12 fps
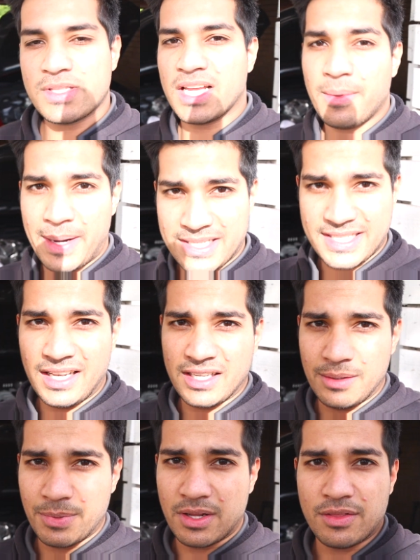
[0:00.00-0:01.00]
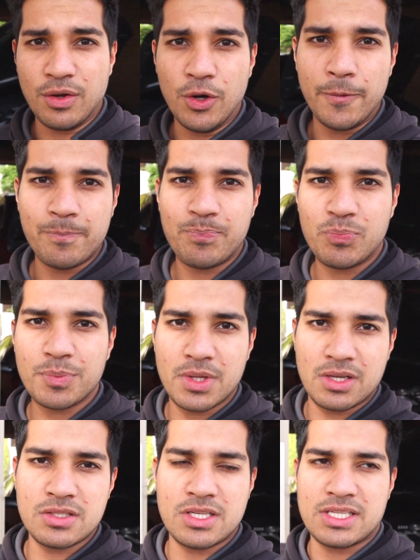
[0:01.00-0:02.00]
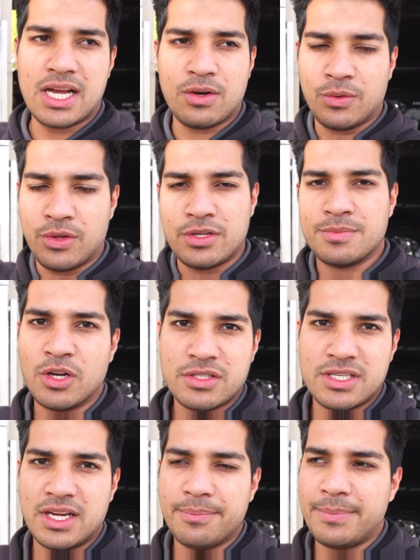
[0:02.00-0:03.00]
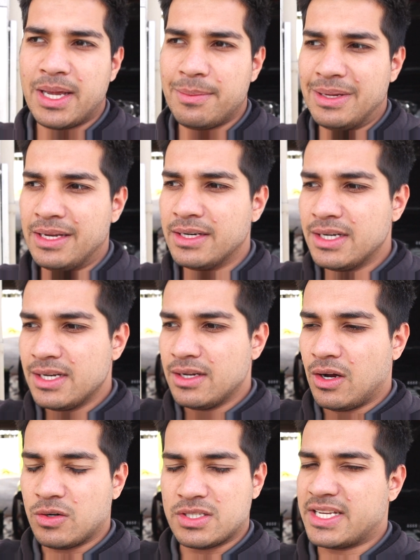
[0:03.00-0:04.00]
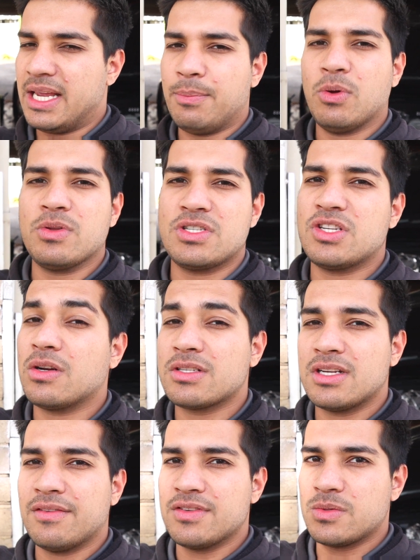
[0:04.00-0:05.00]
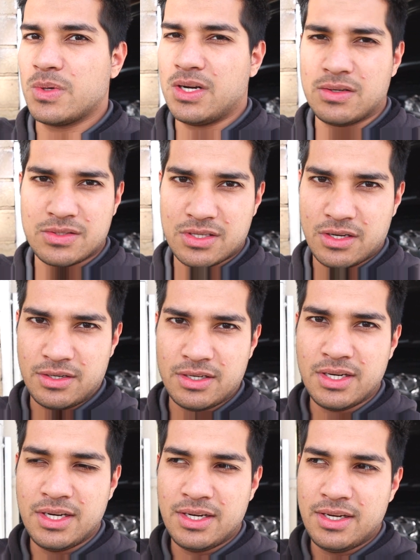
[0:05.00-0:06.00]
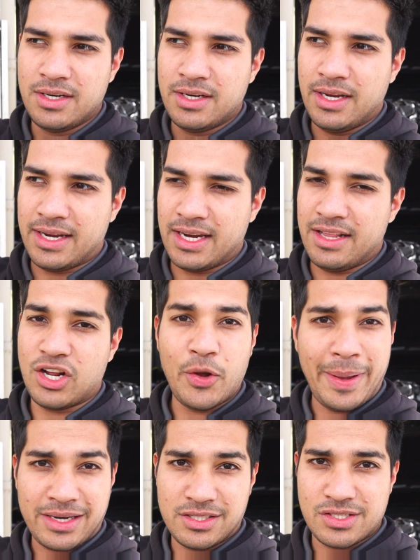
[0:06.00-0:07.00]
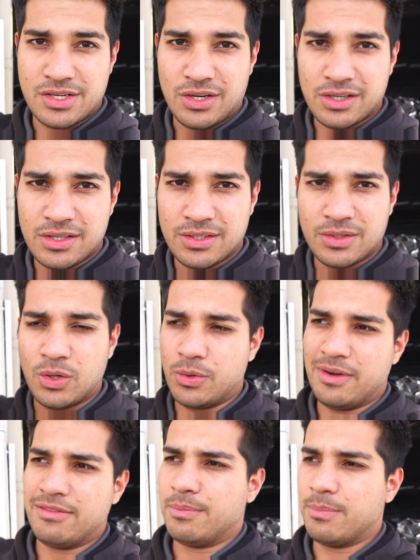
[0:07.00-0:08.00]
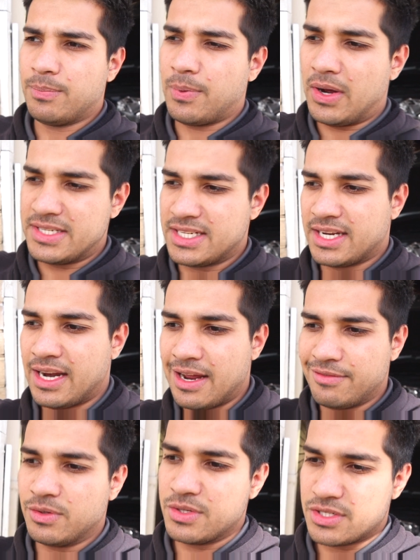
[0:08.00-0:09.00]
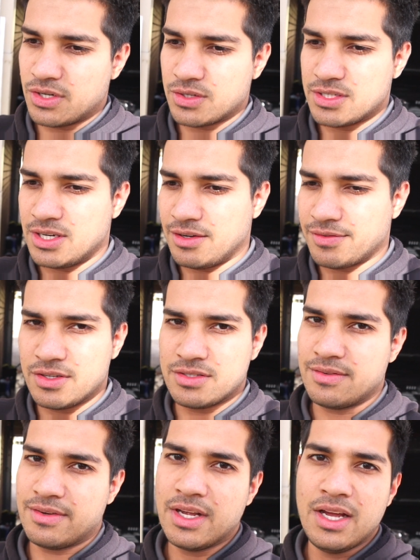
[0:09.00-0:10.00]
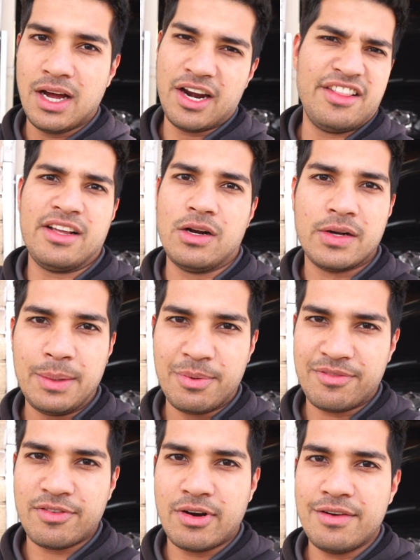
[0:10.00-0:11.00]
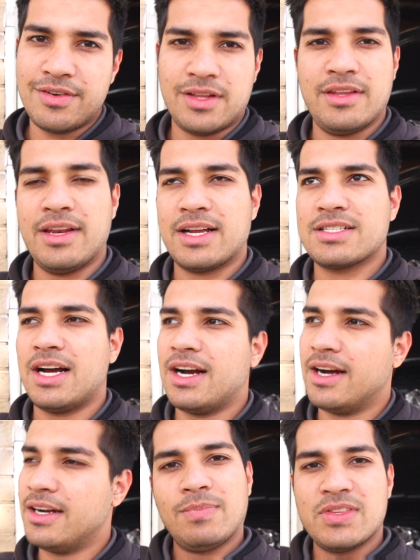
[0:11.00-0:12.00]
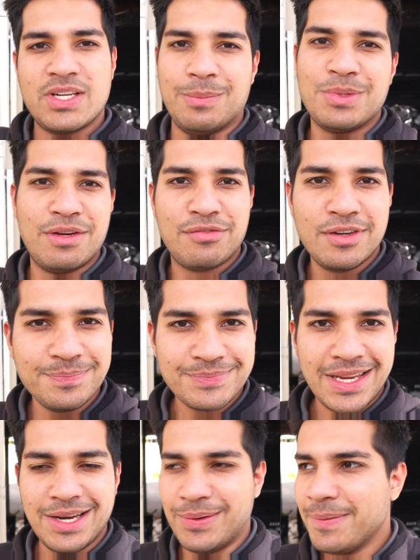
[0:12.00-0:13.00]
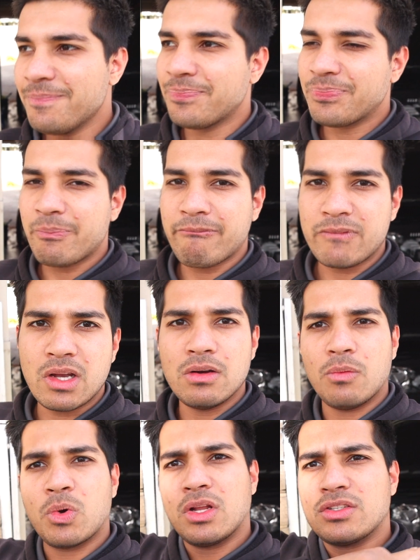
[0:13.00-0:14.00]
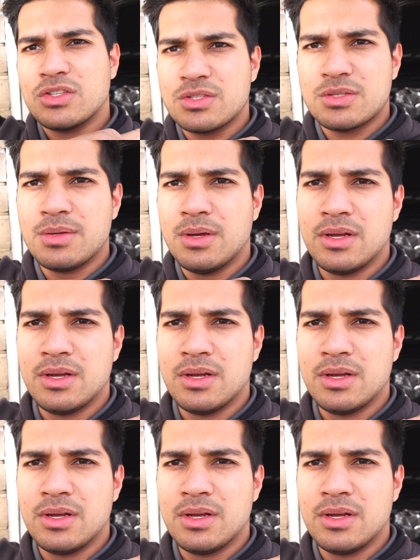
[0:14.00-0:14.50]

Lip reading: thinking about selling it, but I thought, because it's had all those mods done, maybe I'll just keep all the stock stuff as well. So it can either go back to stock, or whoever buys it can have all the stock stuff, because I don't think I'll keep it forever. The next car, something different. Anyway, what I'll do is